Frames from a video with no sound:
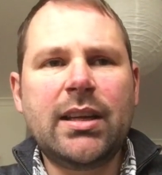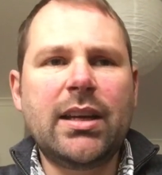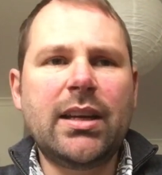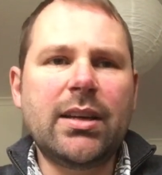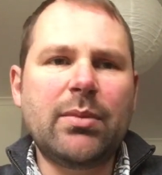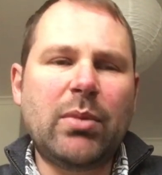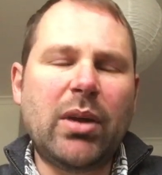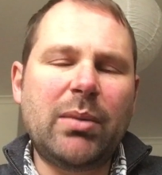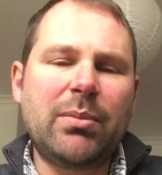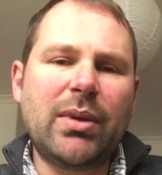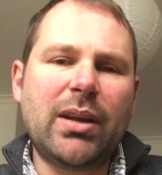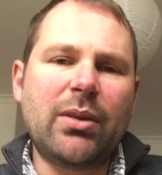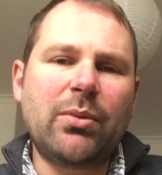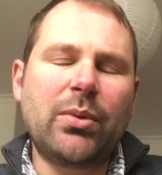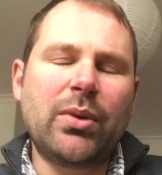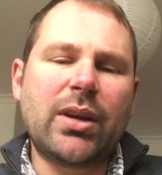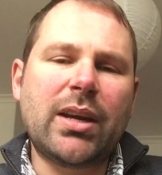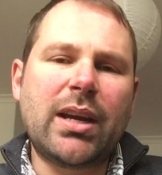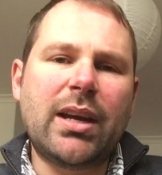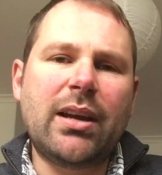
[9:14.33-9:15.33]
it might be able
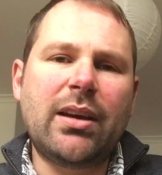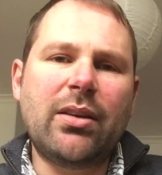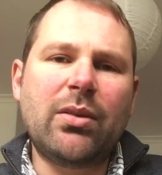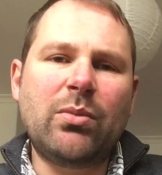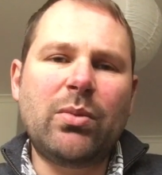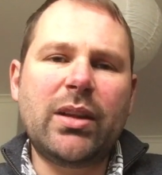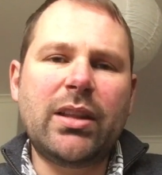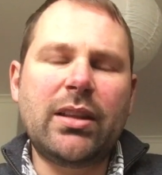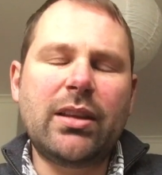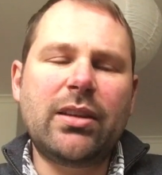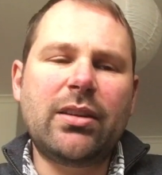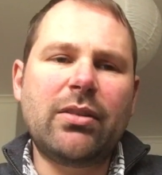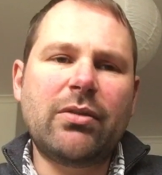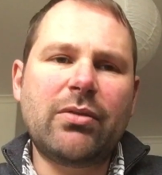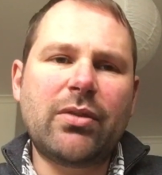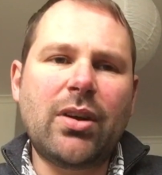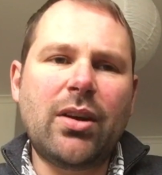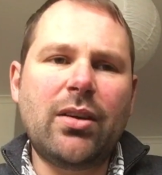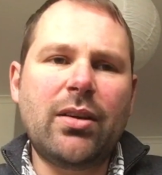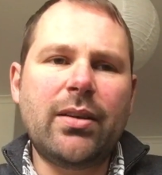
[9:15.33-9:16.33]
to work out whether
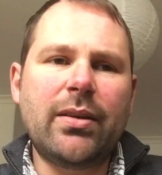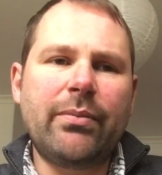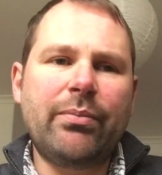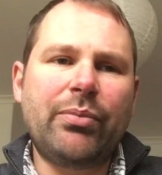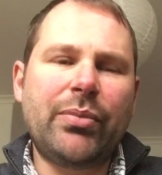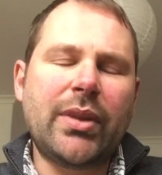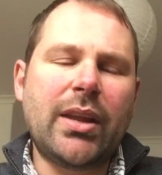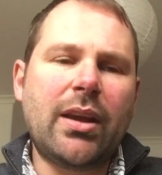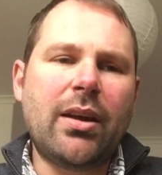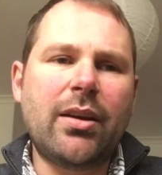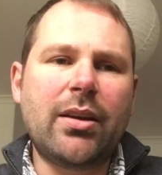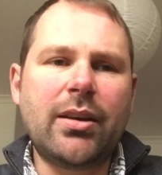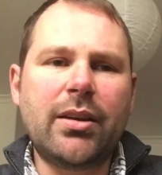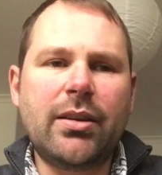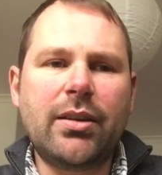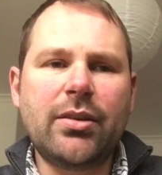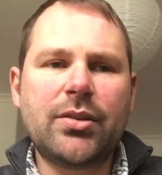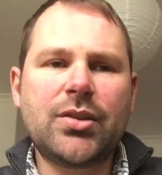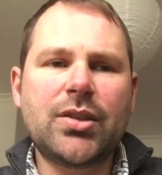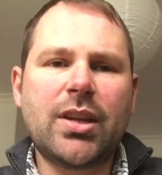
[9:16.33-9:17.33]
you've got, oh,
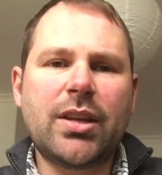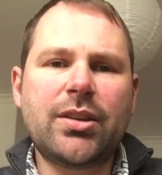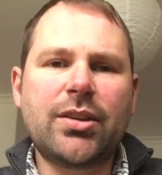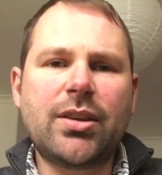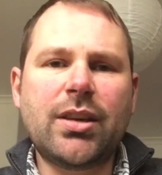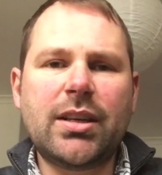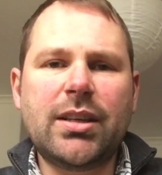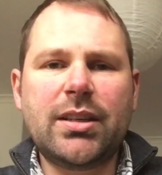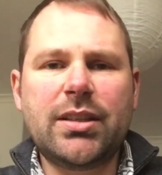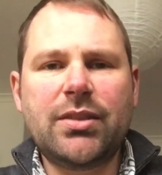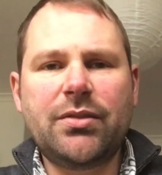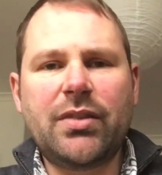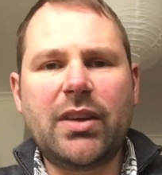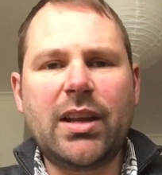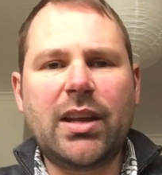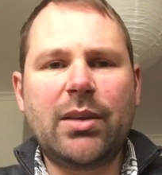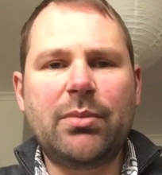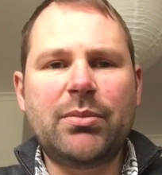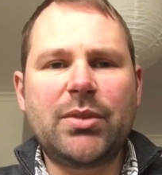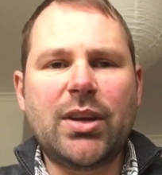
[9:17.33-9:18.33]
it looks like you're going to
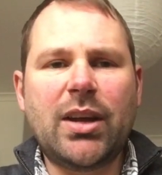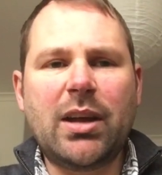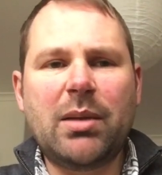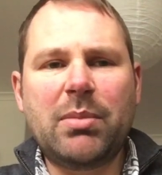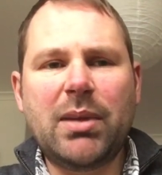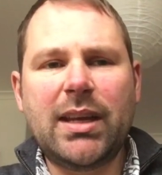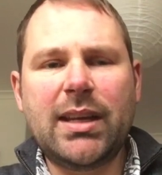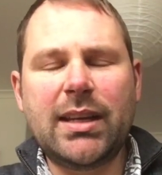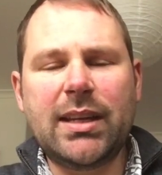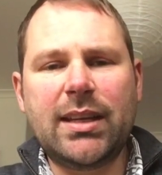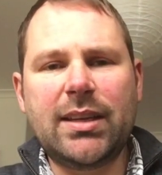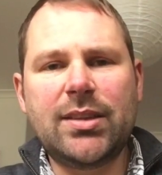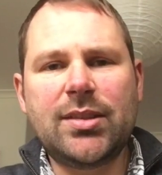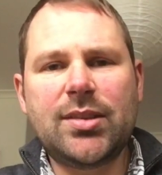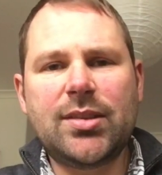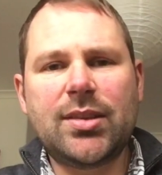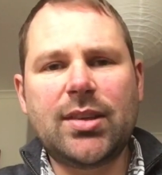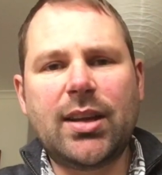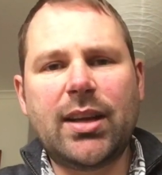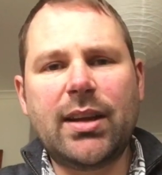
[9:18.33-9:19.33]
develop
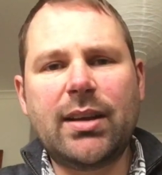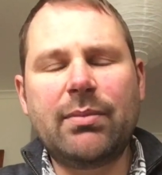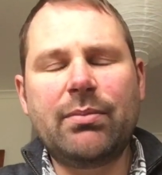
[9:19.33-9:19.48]
diabetes.